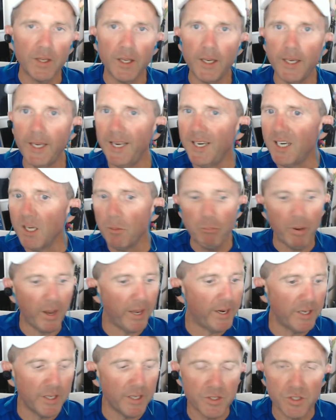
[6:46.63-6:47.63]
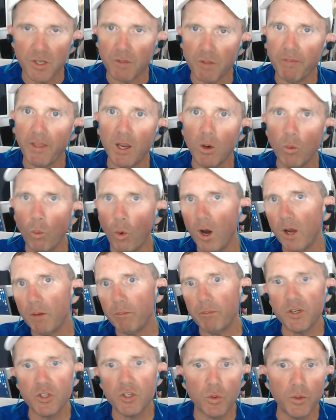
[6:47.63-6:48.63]
independence that they want
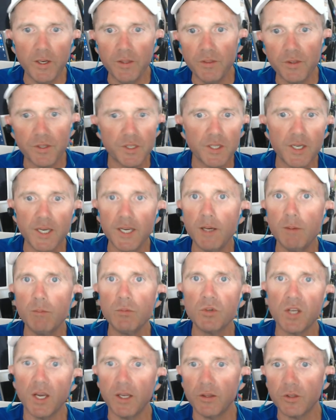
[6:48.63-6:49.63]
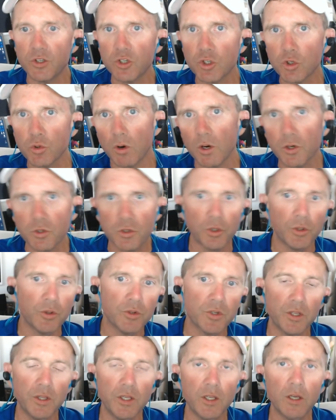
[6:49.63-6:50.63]
between the teams and the structures
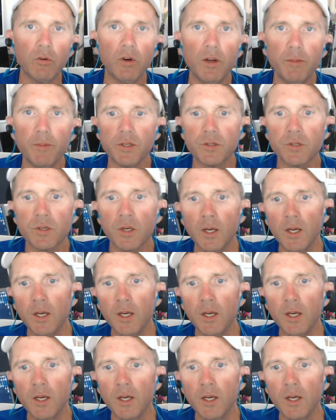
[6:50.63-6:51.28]
and the agreements